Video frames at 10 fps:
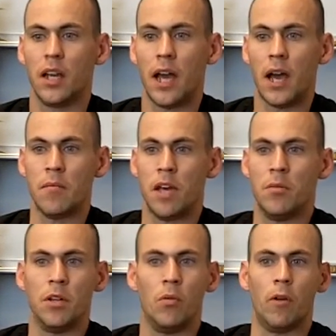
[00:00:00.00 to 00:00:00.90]
at
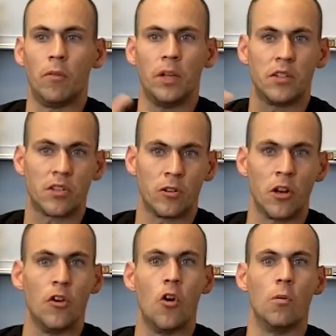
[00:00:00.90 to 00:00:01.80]
maybe what would be
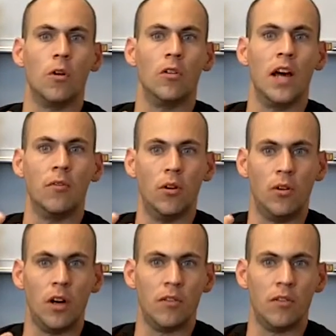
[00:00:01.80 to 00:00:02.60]
considered a normal level